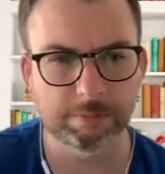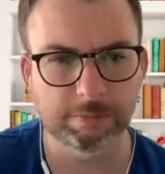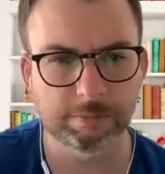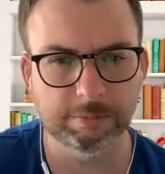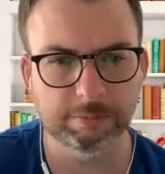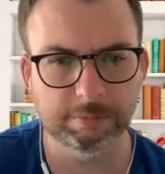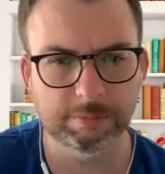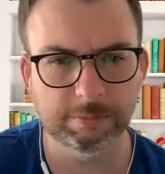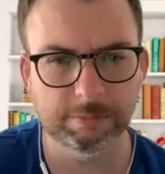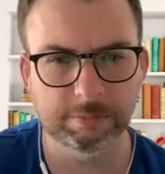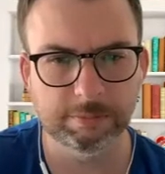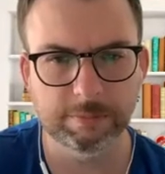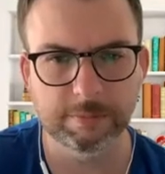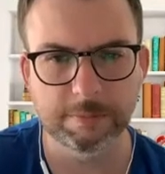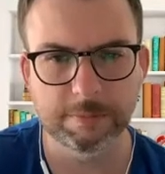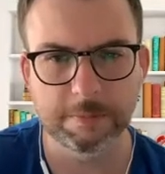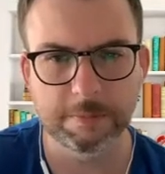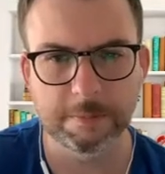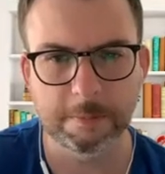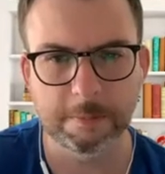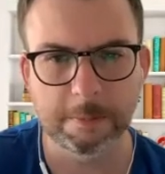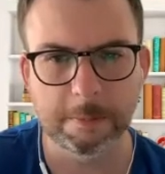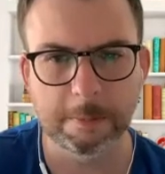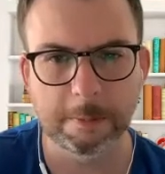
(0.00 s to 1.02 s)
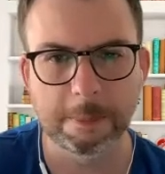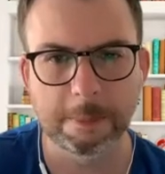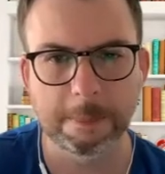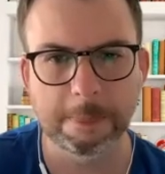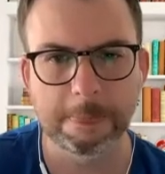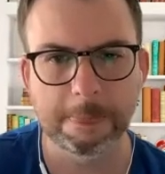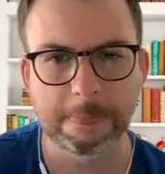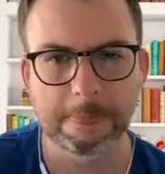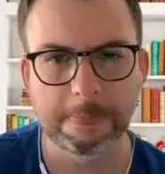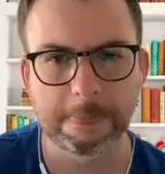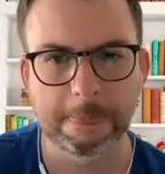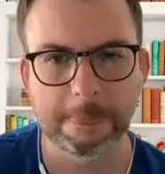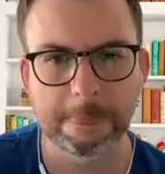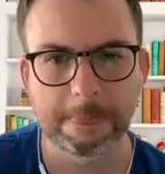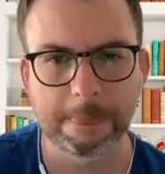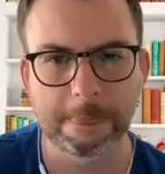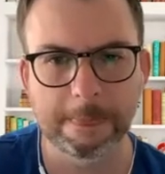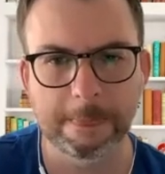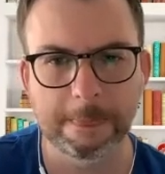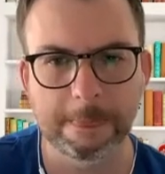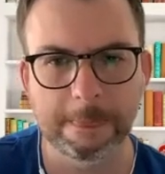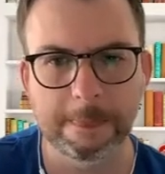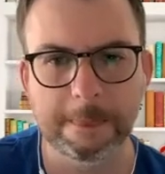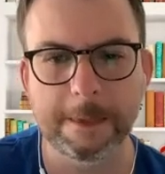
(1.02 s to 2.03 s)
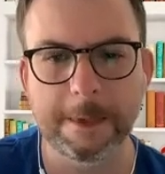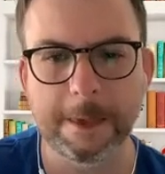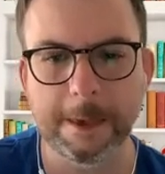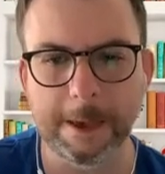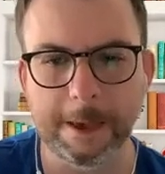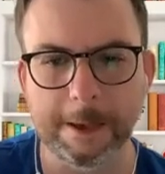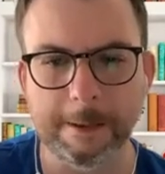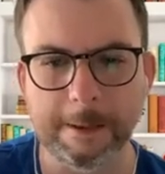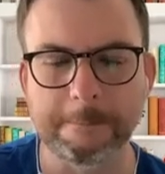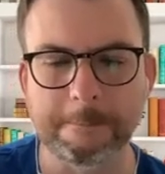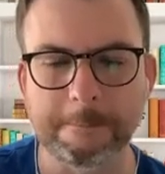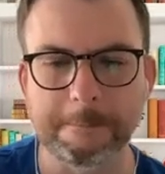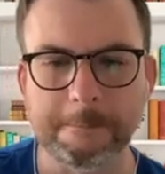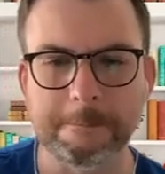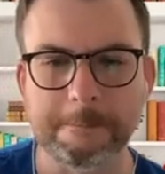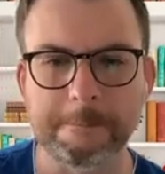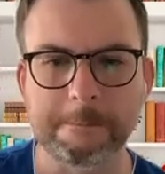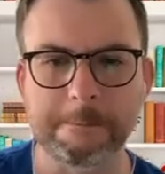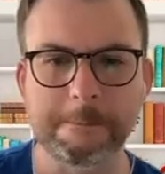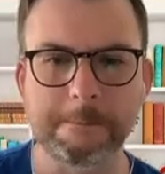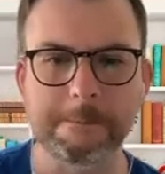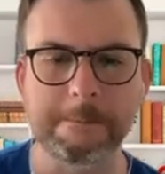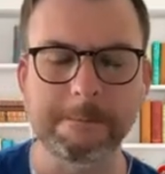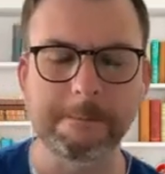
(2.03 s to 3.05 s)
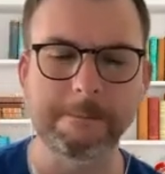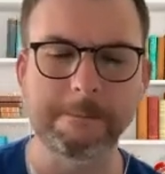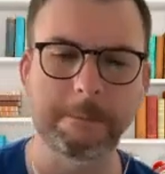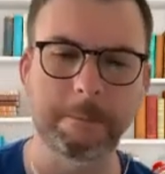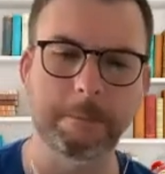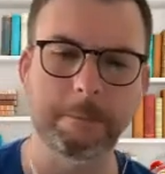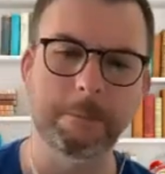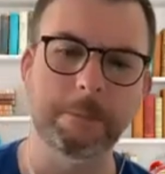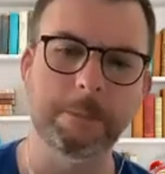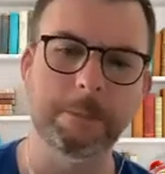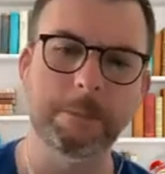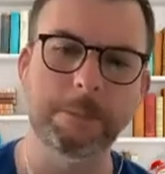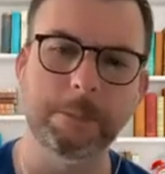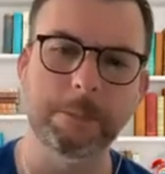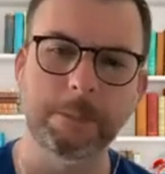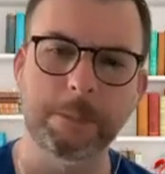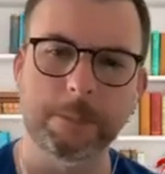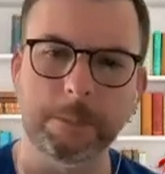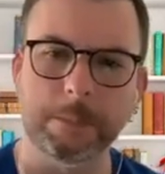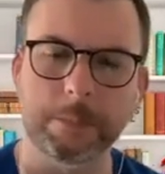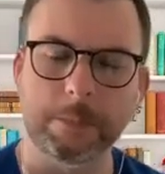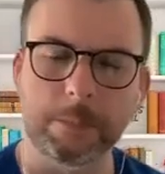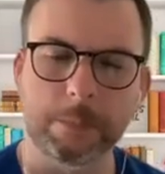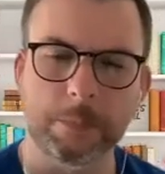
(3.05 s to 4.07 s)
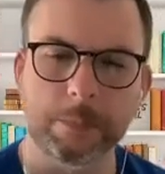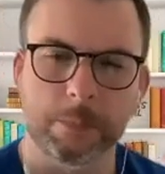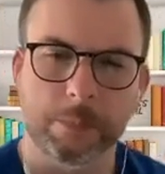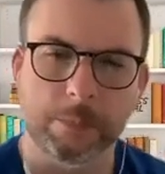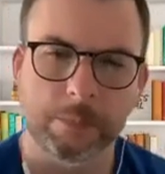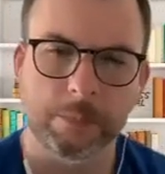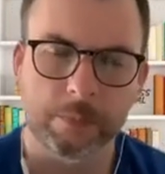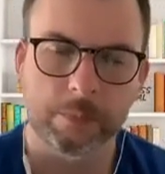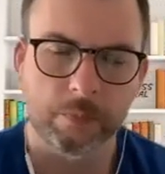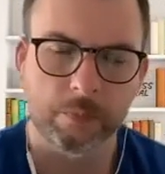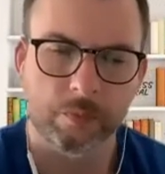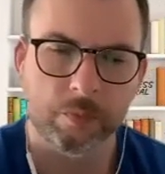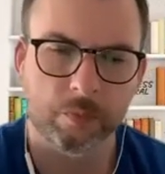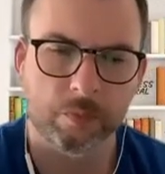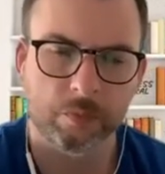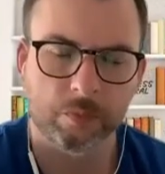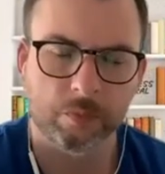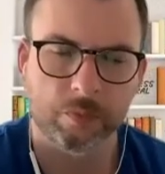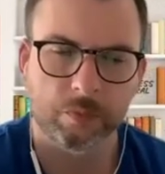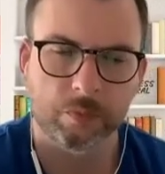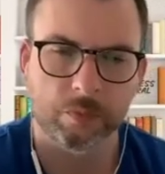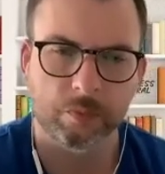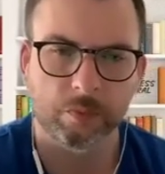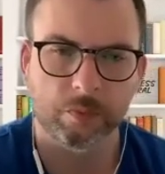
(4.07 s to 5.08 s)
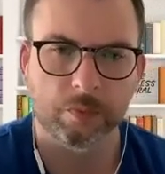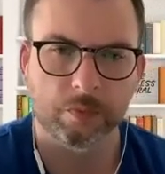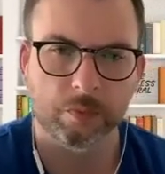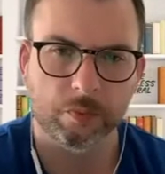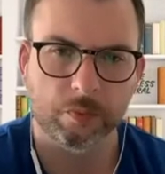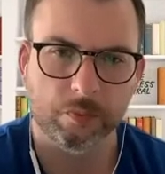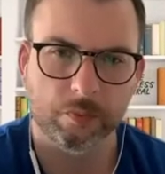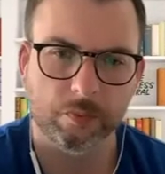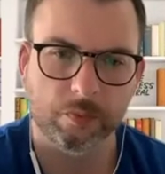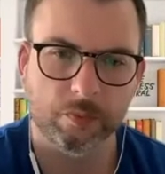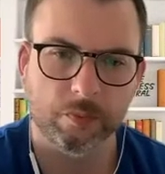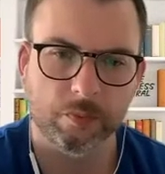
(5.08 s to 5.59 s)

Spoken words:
[no speech]